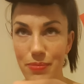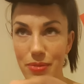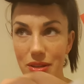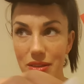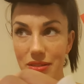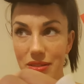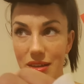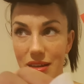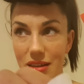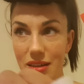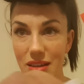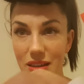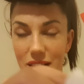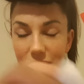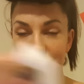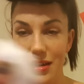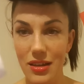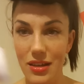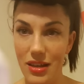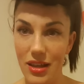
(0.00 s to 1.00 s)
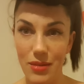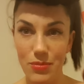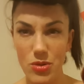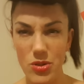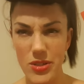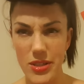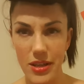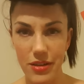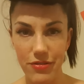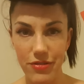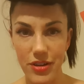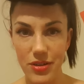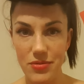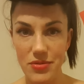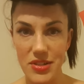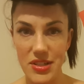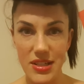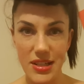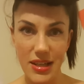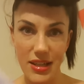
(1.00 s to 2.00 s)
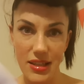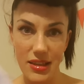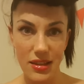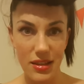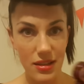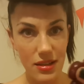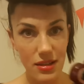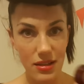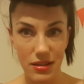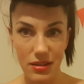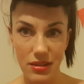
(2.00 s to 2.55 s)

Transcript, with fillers: but the I'm using a phone today and the,